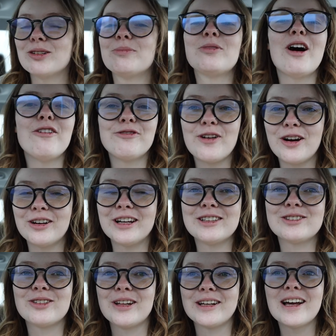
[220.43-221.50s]
So I'm not far
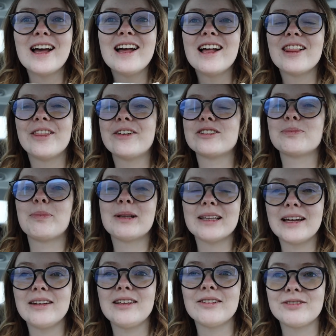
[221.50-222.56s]
in, so like, there's
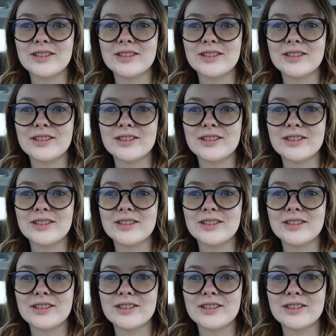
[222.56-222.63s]
plenty